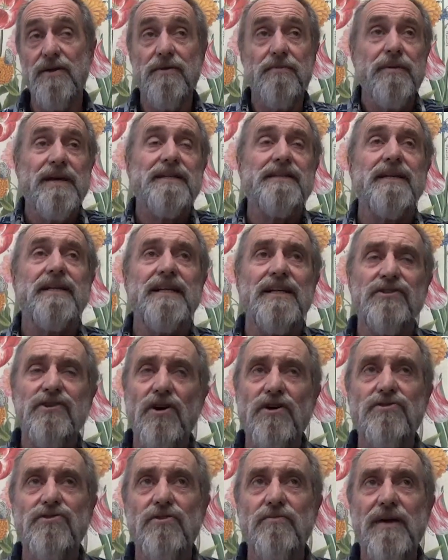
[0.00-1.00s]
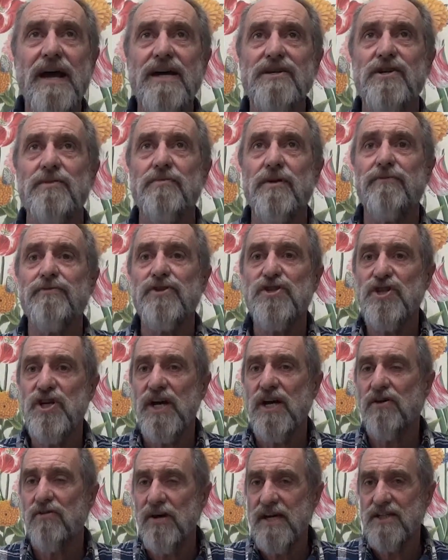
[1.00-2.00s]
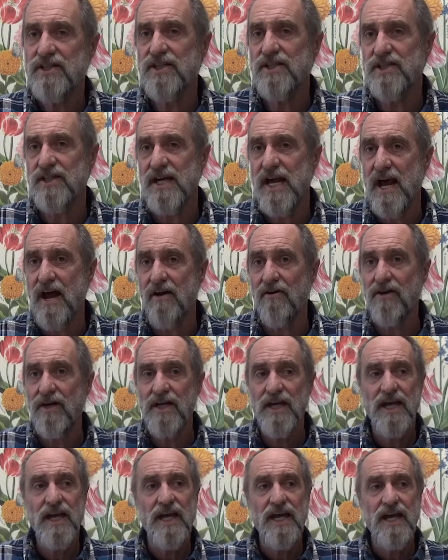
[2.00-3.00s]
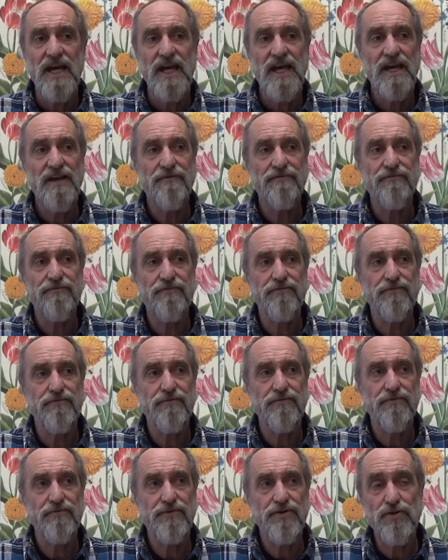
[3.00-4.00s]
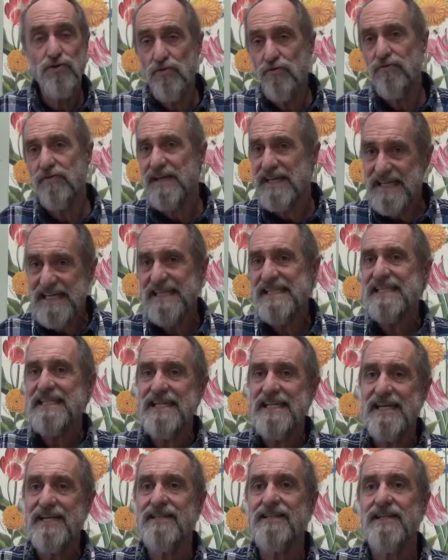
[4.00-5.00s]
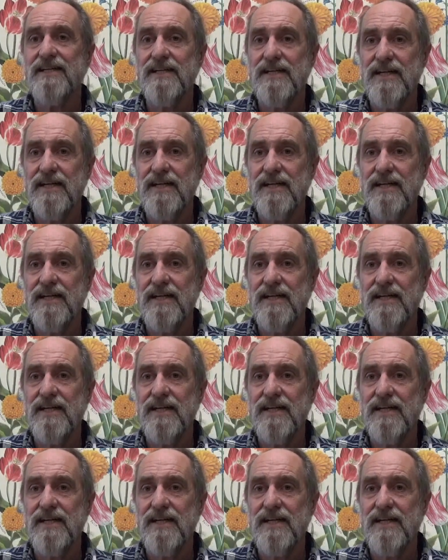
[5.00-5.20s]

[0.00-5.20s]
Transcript: basically it's hard to imagine, but for generations now, if you've eaten it,